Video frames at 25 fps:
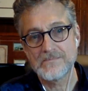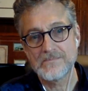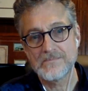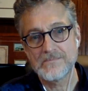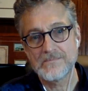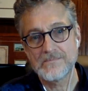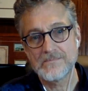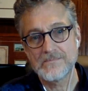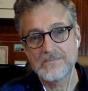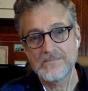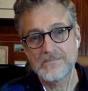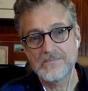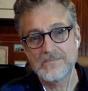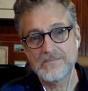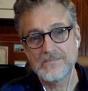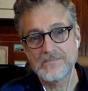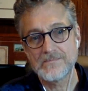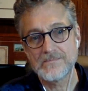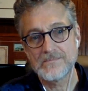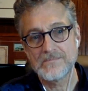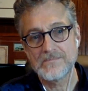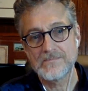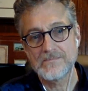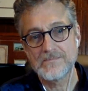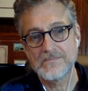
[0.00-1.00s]

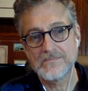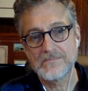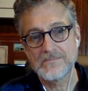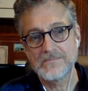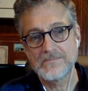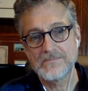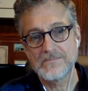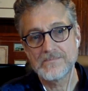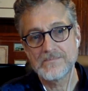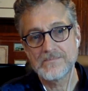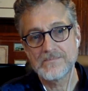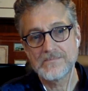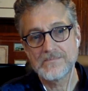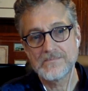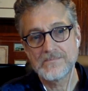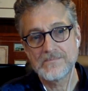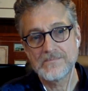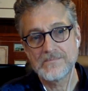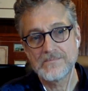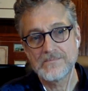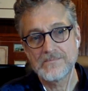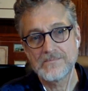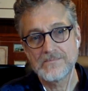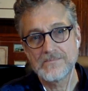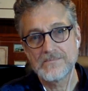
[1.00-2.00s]

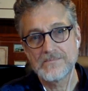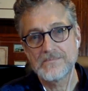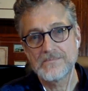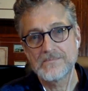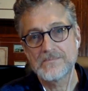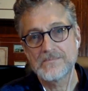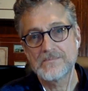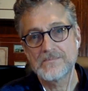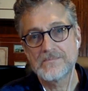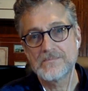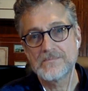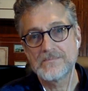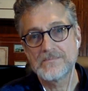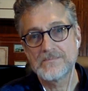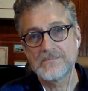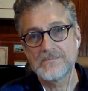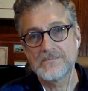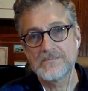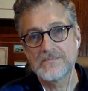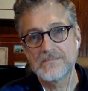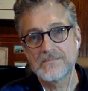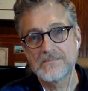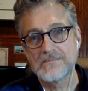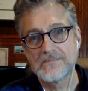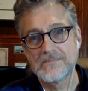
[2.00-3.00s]

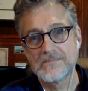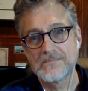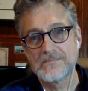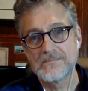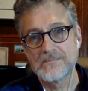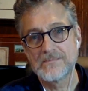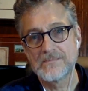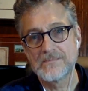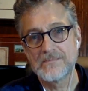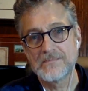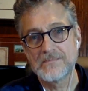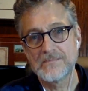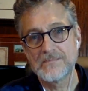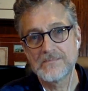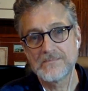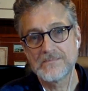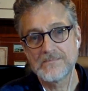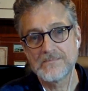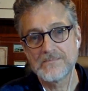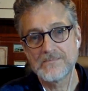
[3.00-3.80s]
(not speaking)